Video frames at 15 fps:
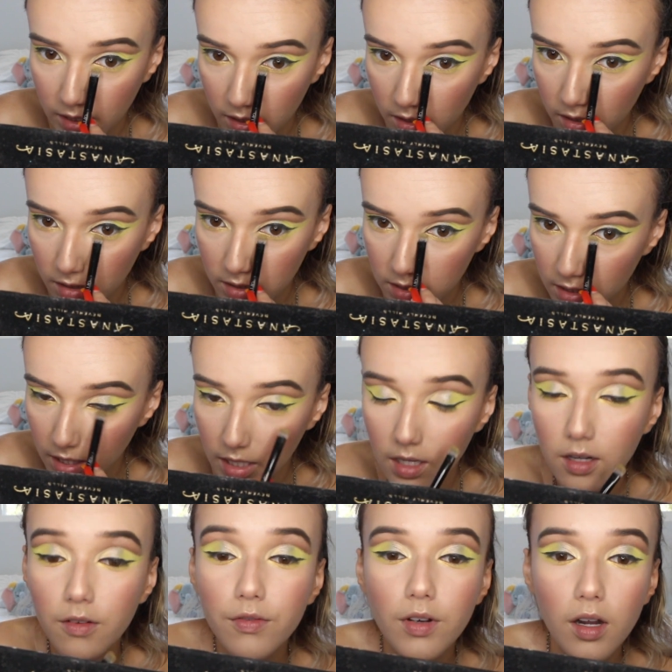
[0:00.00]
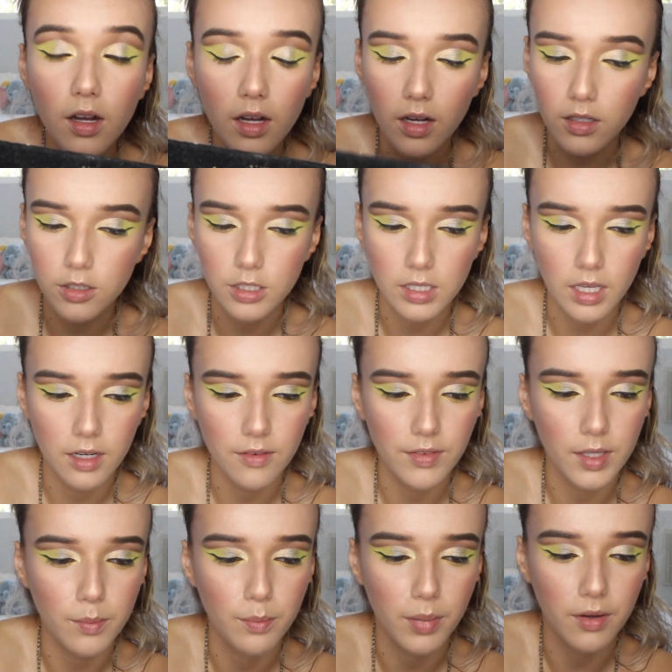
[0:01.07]
that looks like. And if not, I'll just kind of
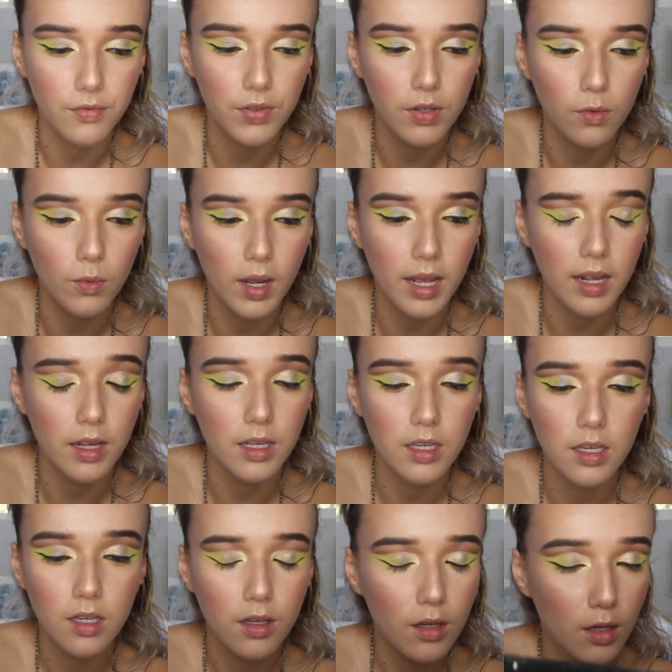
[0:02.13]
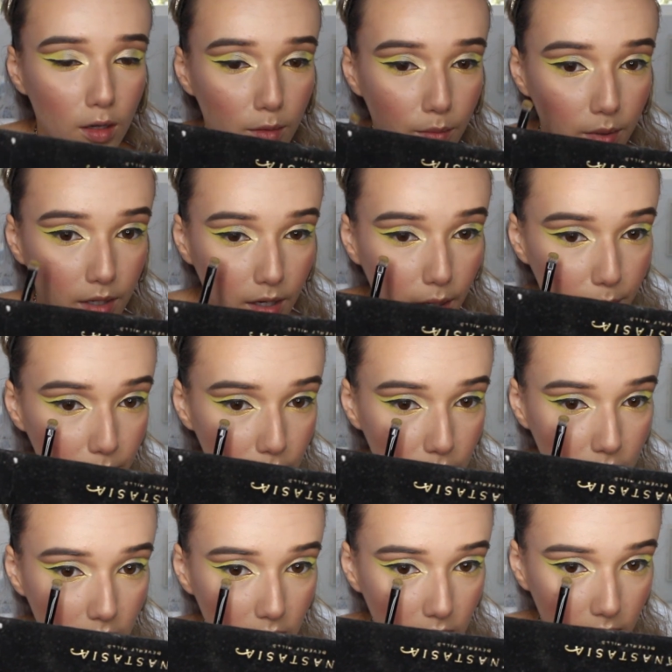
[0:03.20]
like buff it away. But I'm
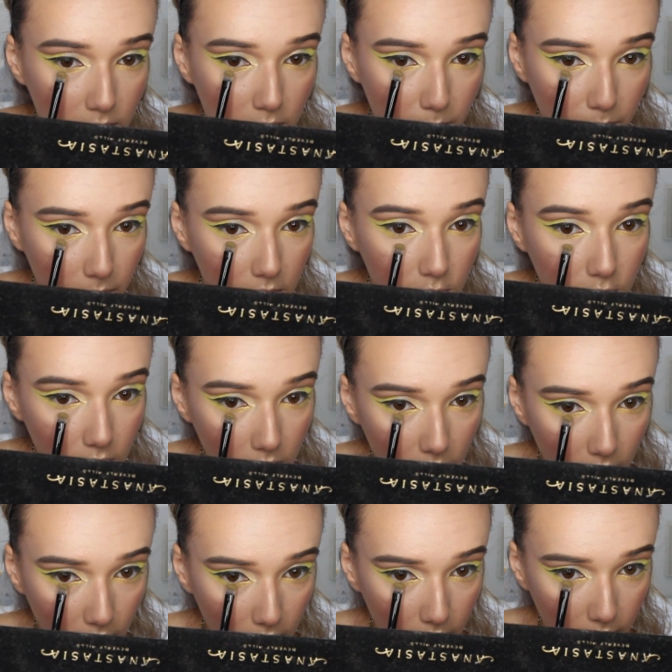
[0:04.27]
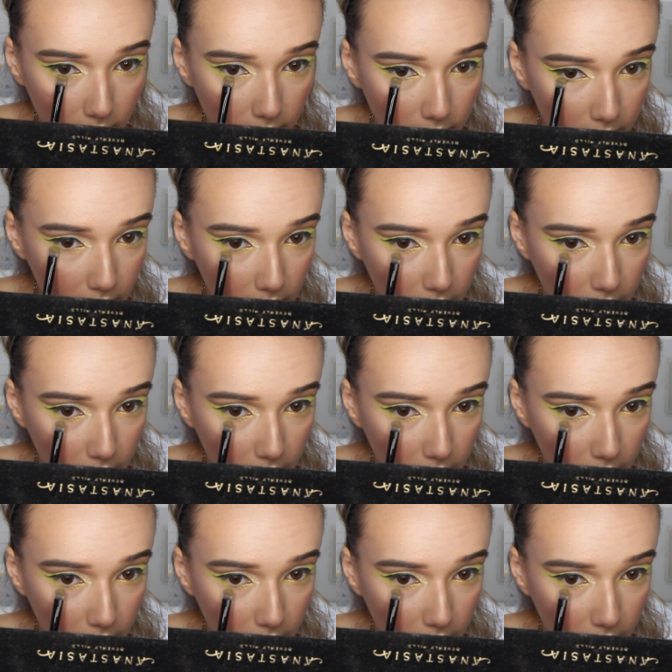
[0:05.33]
using that dimension color.